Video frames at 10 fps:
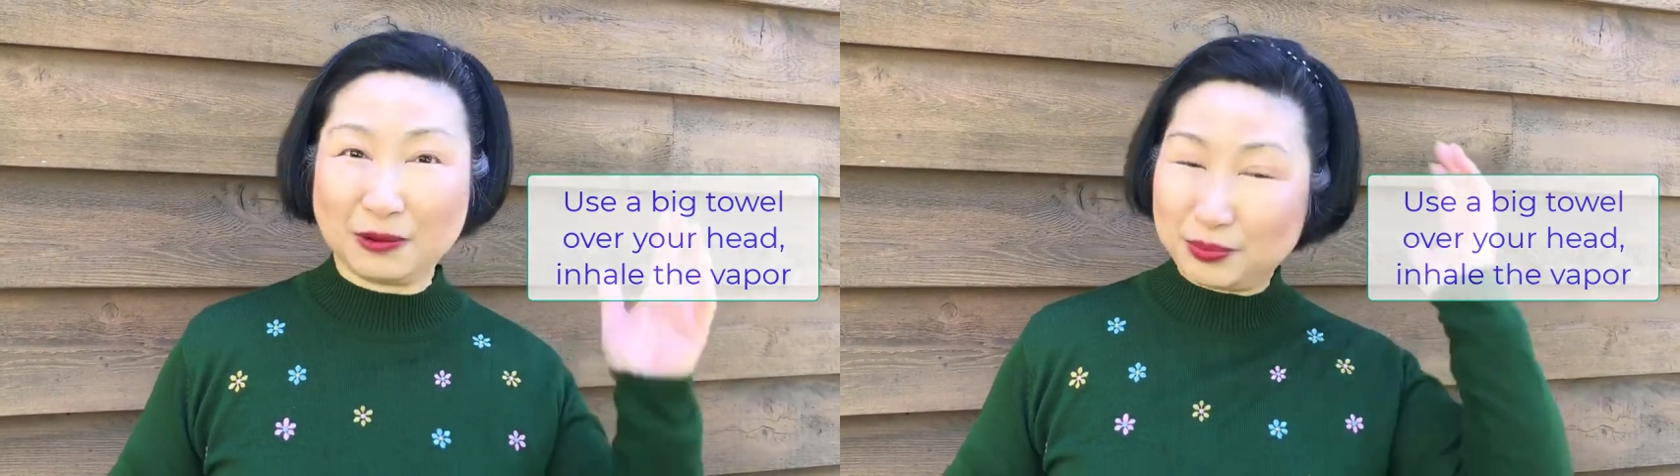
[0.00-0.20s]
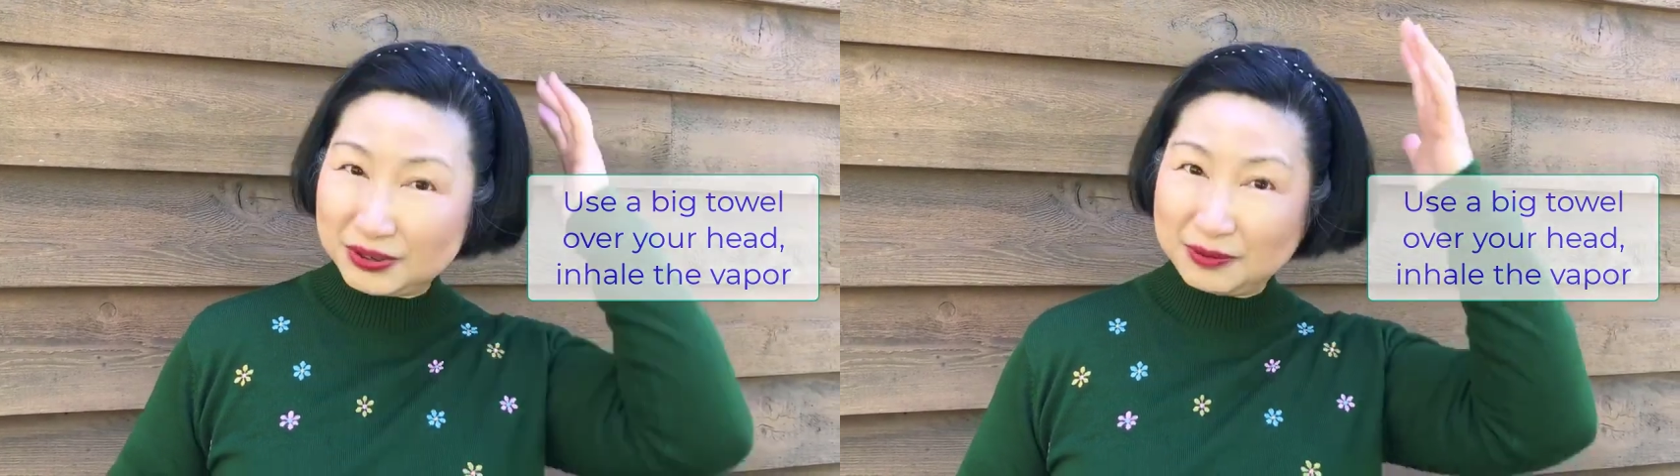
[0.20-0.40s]

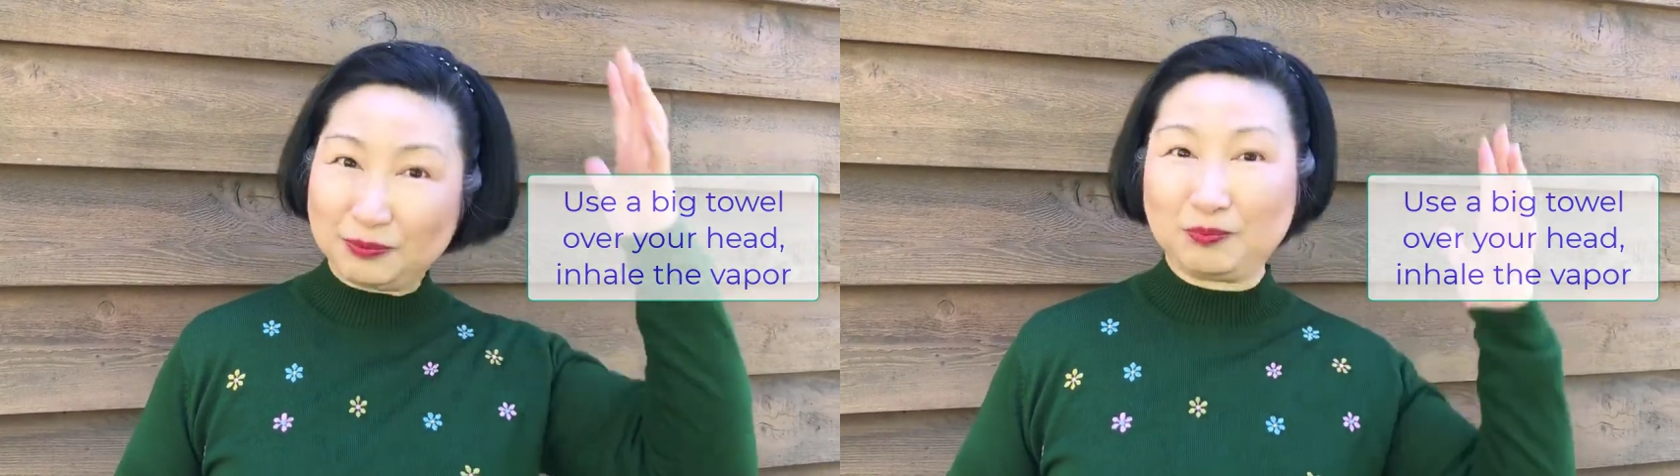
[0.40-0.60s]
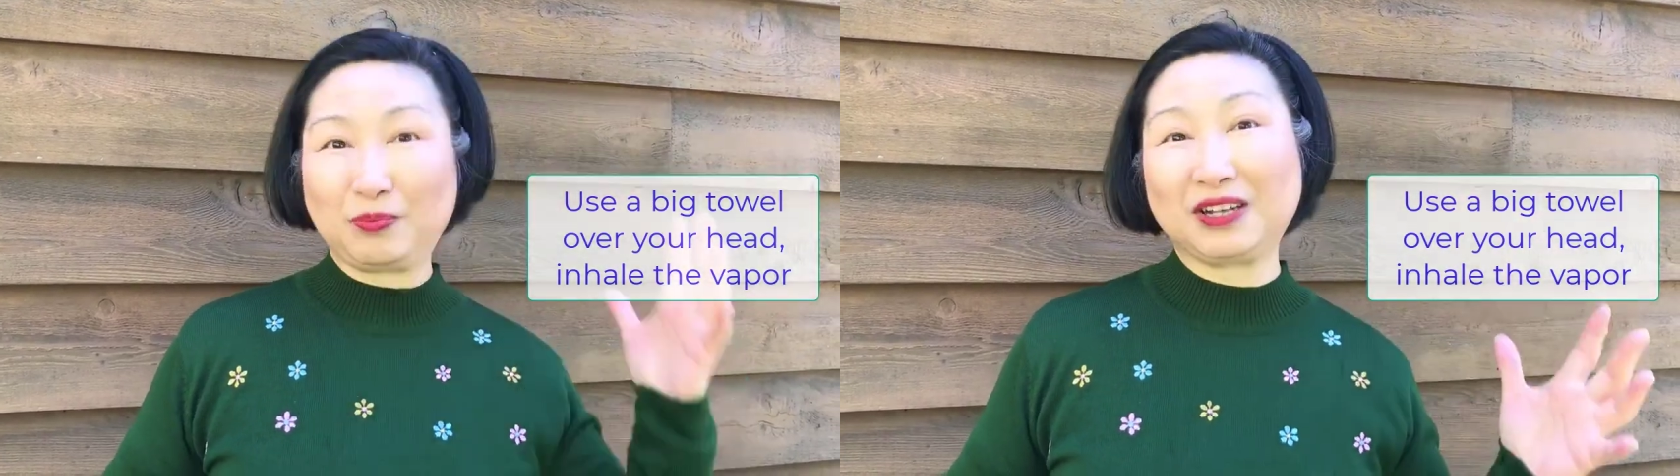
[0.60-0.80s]
put a
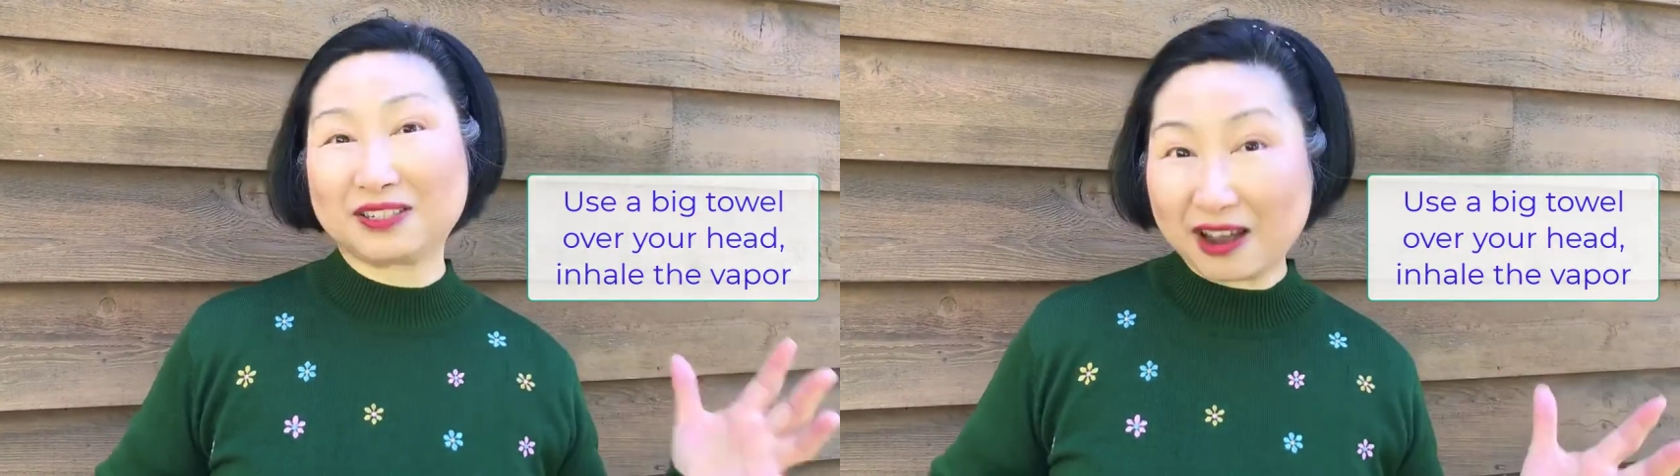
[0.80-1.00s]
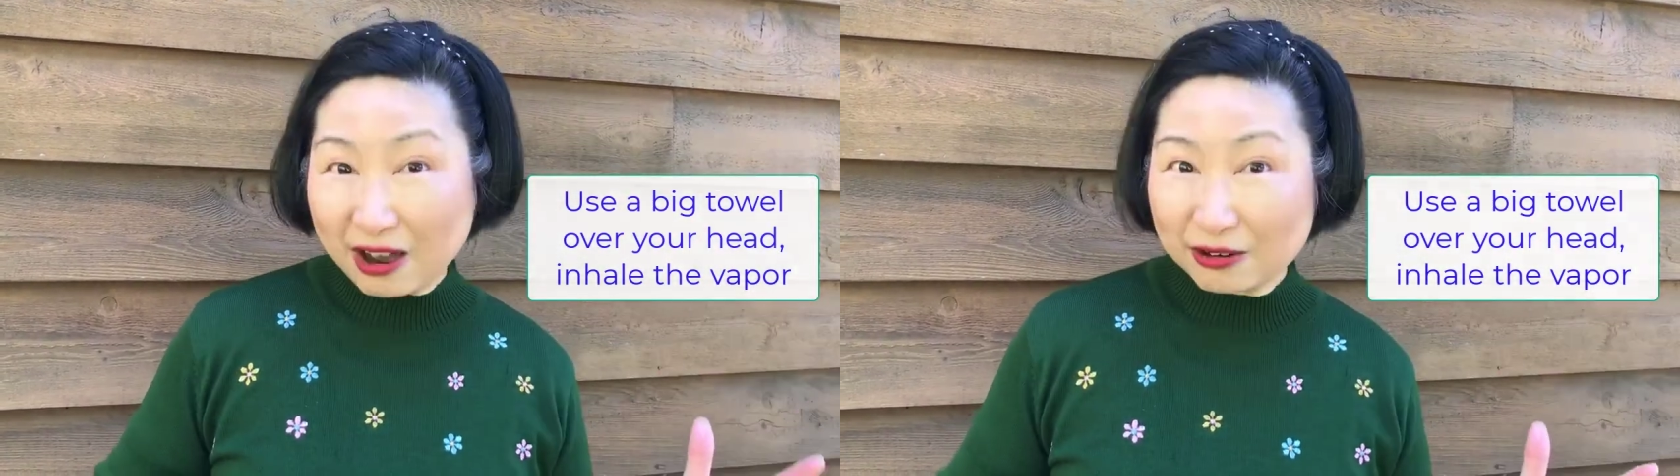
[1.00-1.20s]
big
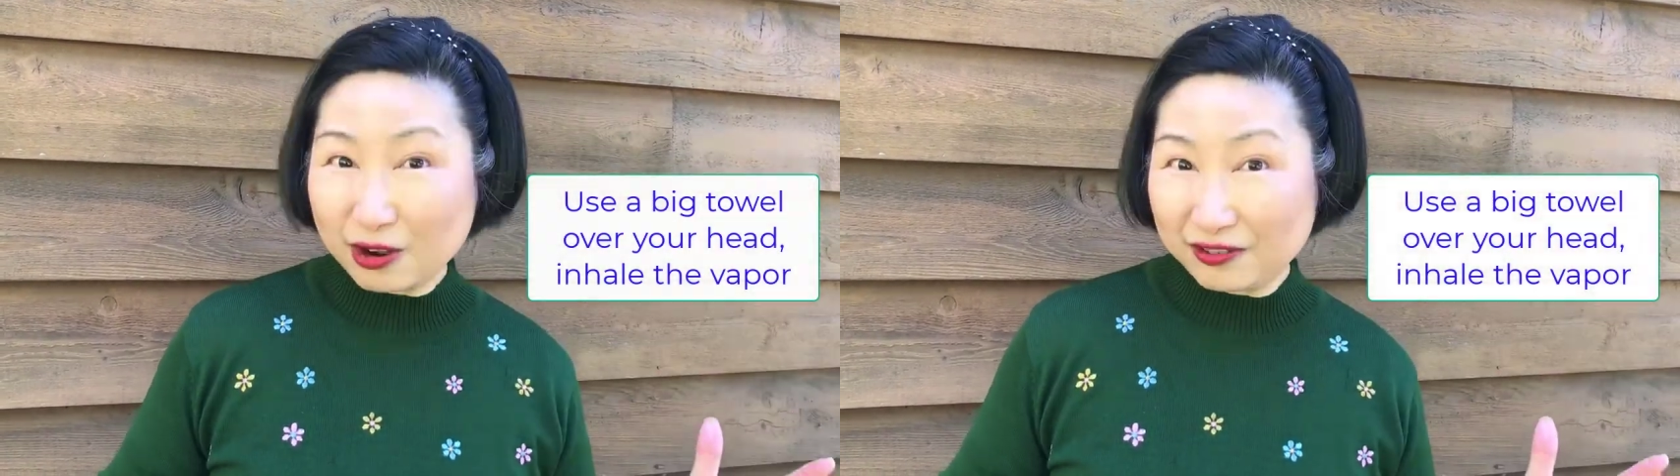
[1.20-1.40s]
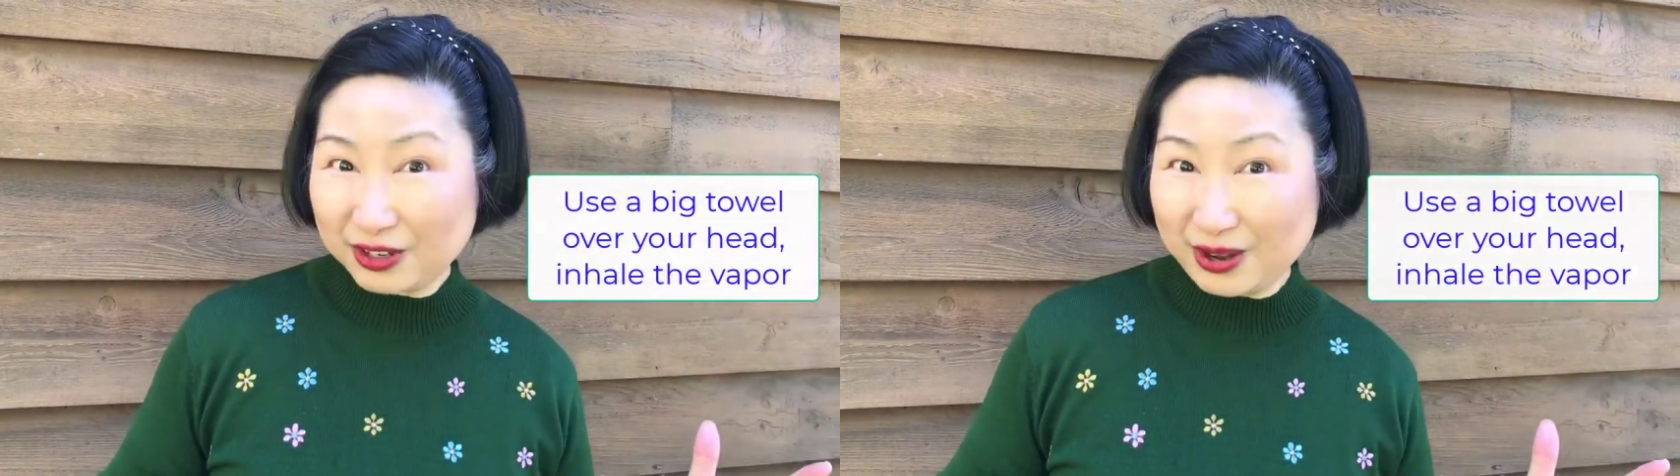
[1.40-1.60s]
towel
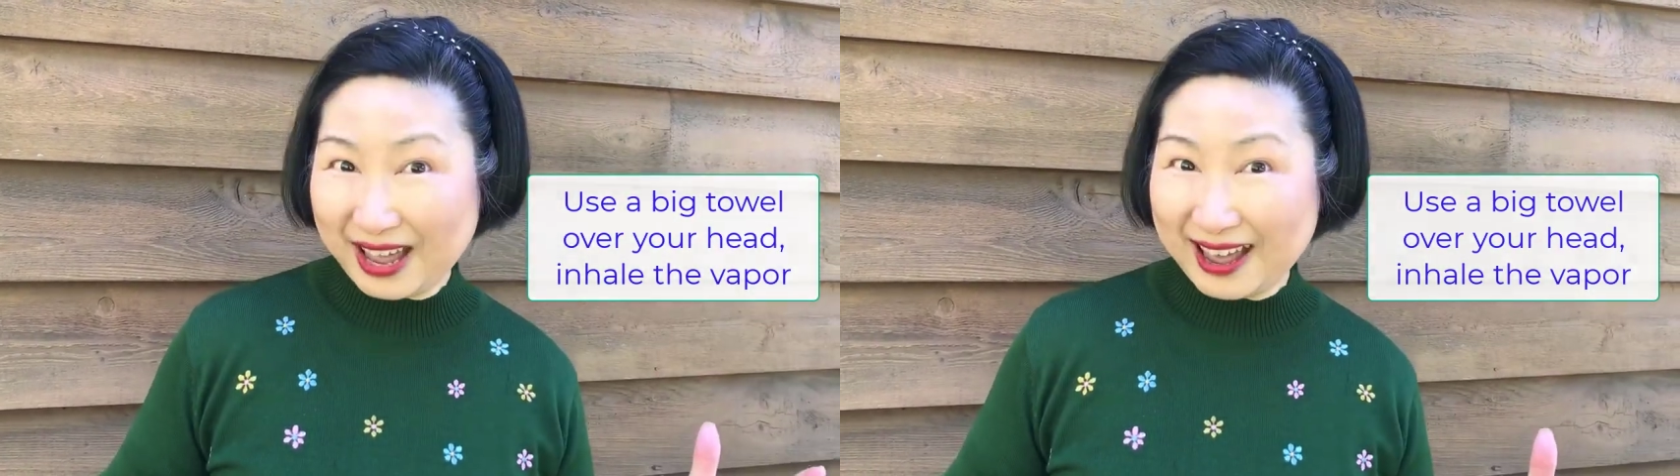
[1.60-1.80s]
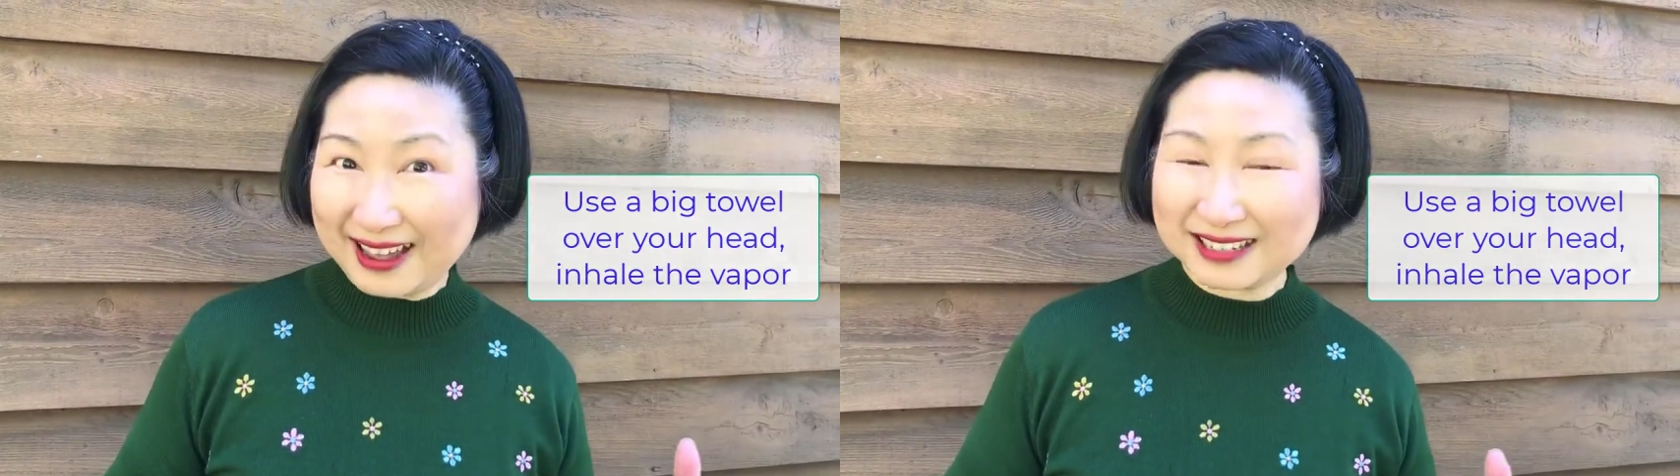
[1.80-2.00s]
over your
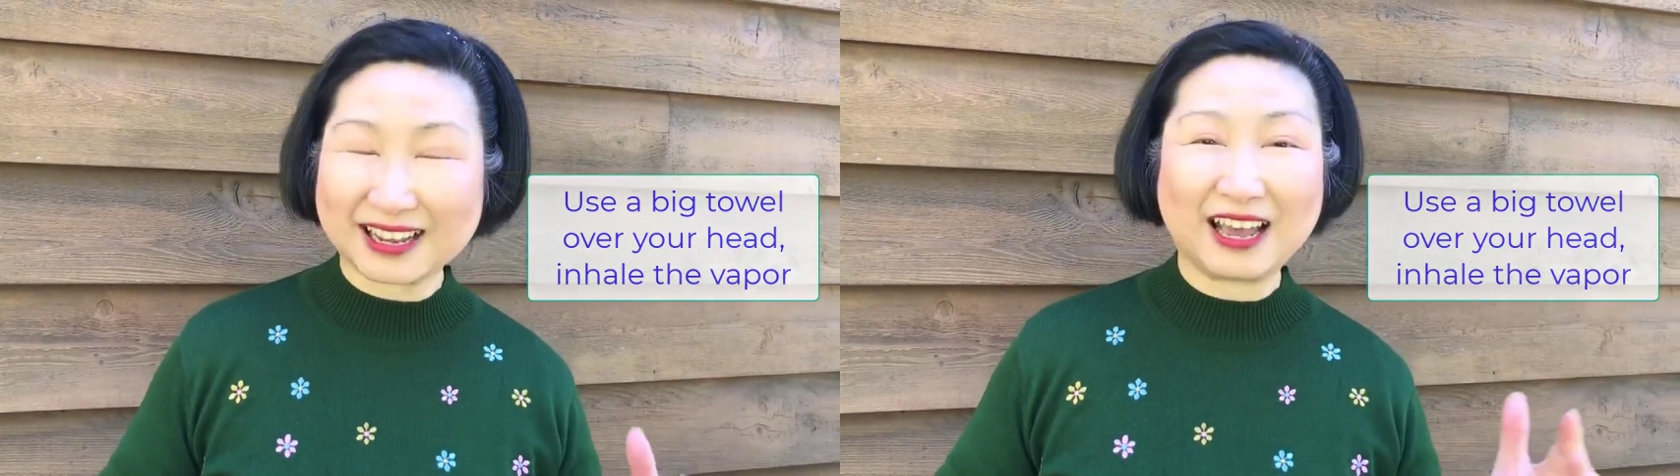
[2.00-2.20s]
head